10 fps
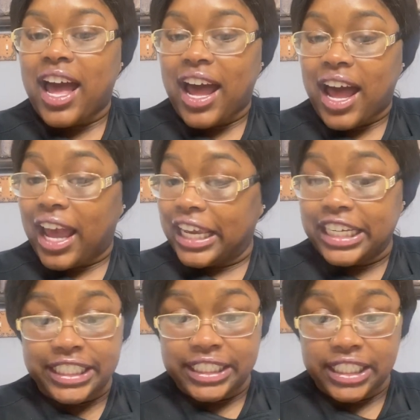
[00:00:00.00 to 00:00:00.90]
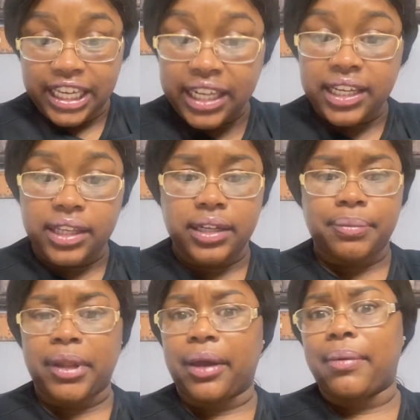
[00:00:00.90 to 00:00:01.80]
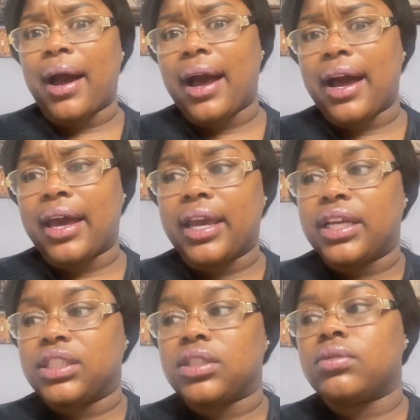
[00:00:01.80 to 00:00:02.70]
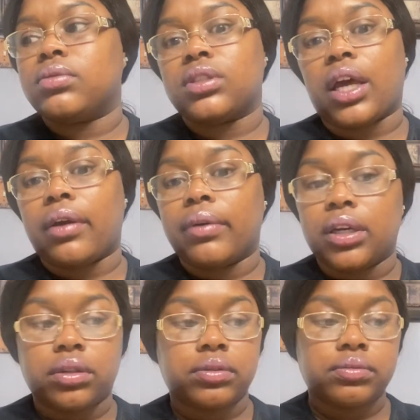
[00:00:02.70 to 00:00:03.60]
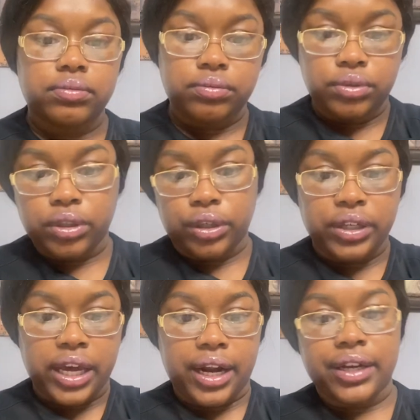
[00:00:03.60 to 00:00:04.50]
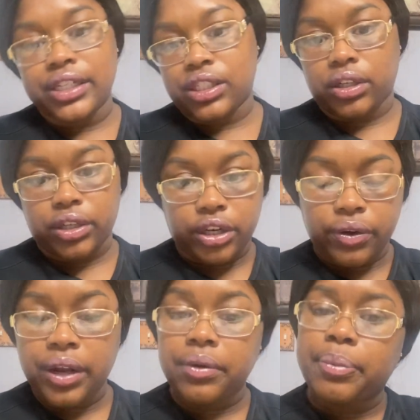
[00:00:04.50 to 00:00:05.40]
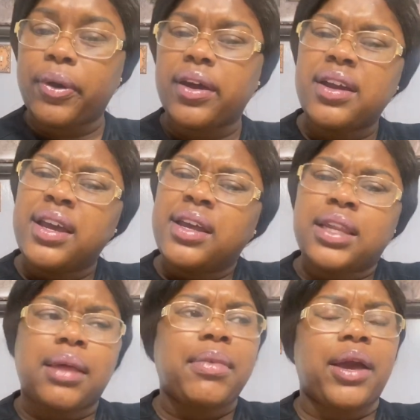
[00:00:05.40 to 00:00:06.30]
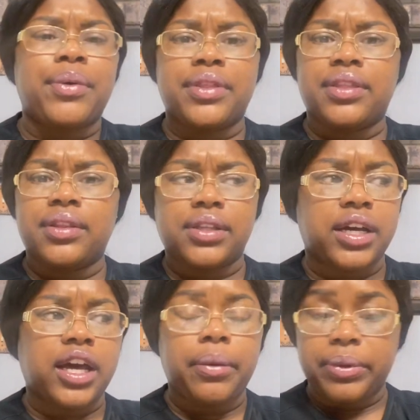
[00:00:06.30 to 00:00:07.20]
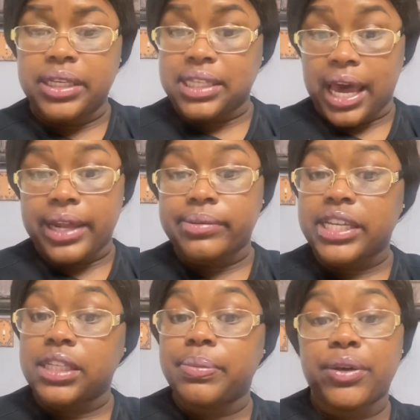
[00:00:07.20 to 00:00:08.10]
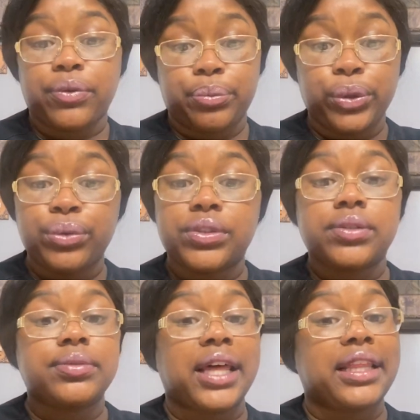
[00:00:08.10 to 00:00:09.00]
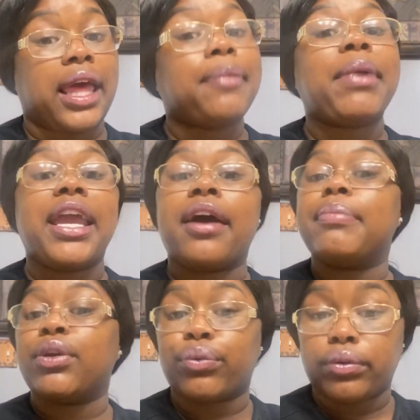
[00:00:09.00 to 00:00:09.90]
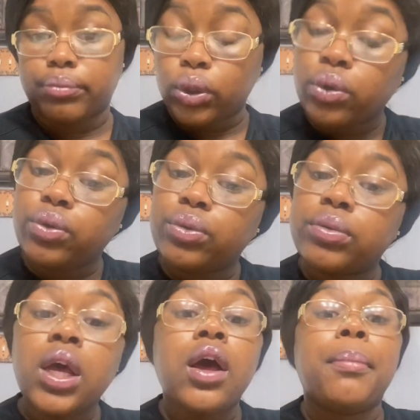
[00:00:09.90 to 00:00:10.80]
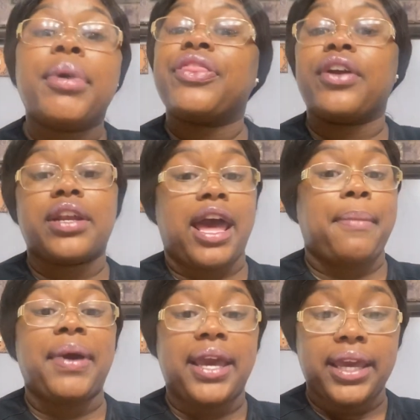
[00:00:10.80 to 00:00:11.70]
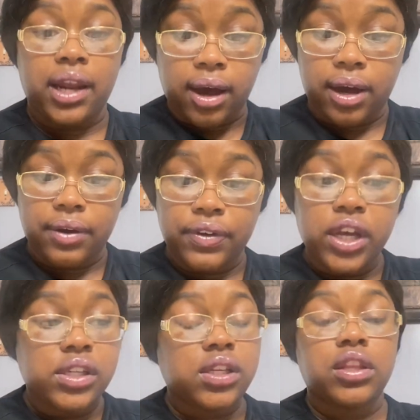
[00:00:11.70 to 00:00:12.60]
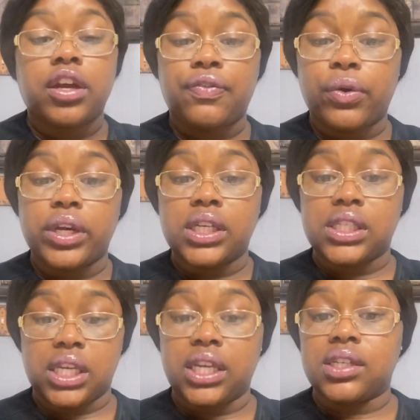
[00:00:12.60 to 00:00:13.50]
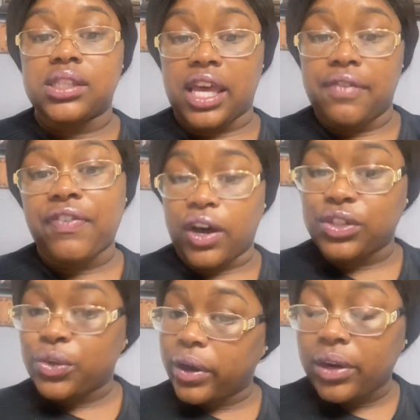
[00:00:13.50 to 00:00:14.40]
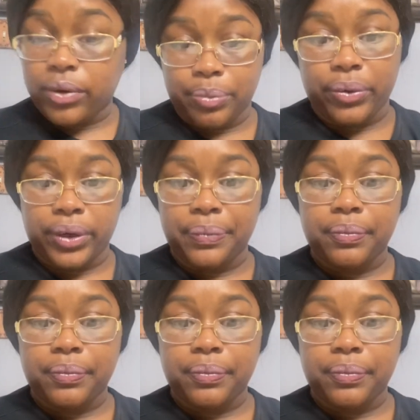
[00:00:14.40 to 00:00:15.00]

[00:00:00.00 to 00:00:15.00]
I couldn't get it, and I'm like, why? And she was like, well, you got all this on your credit report. And I'm like, well, a couple of these items has been removed. She was like, they may have been removed, but they're not paid off, so therefore it is a false credit report.